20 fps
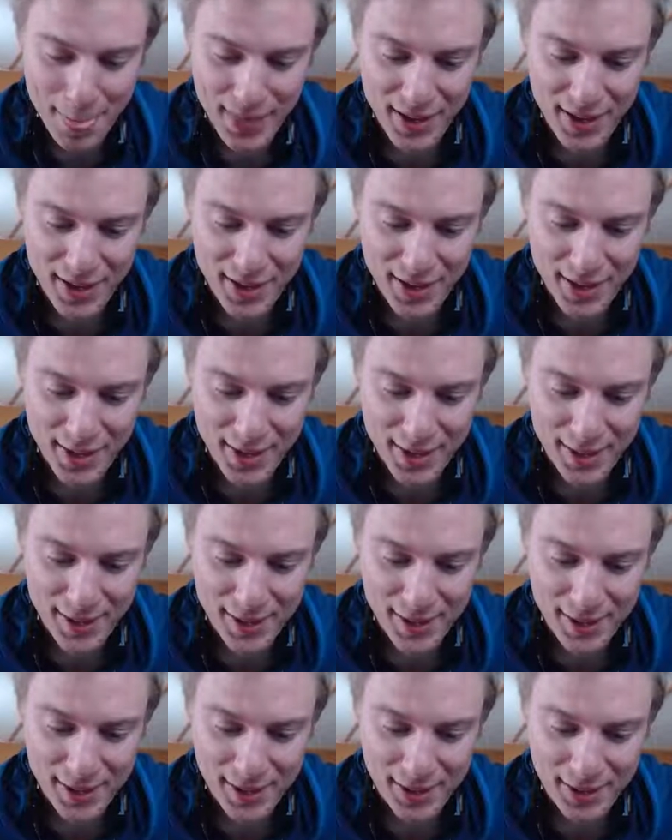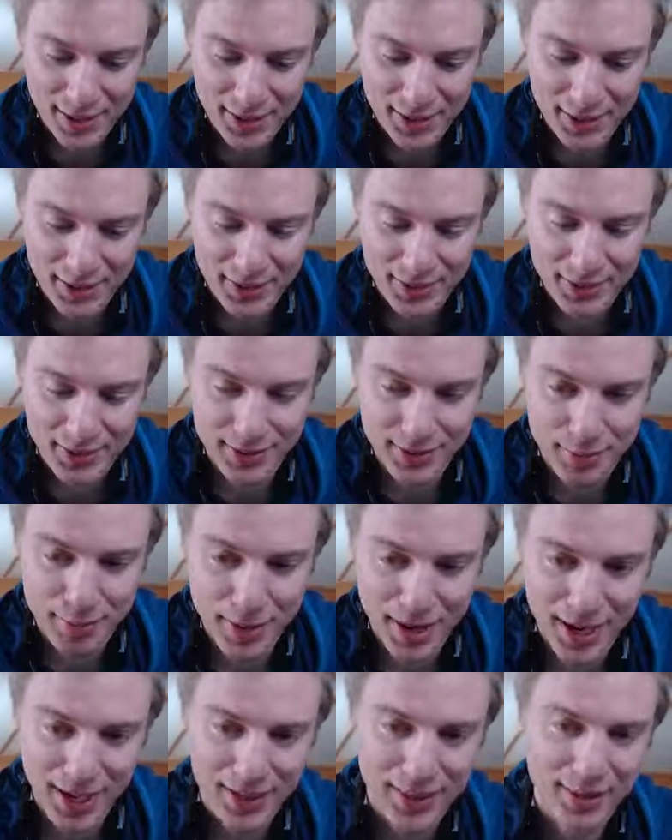The
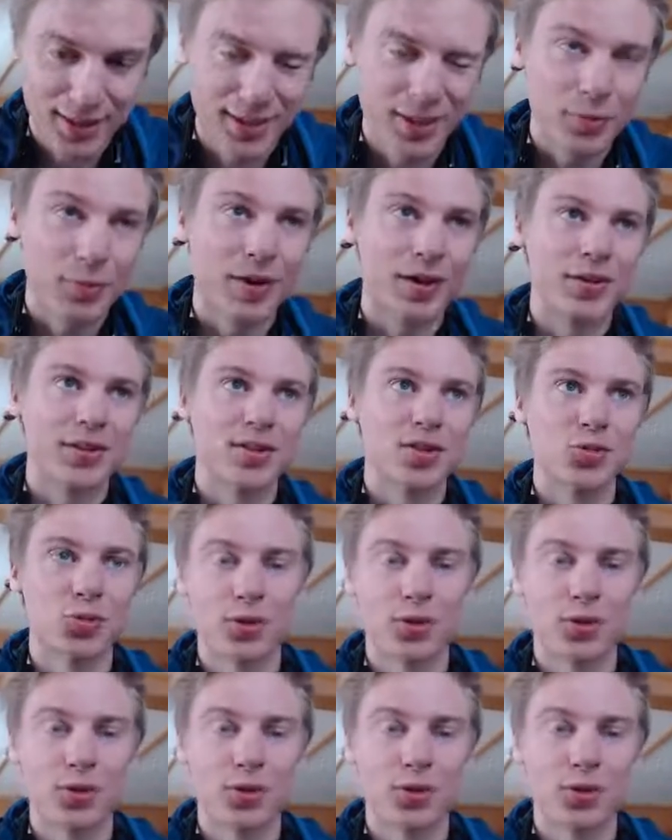bad thing about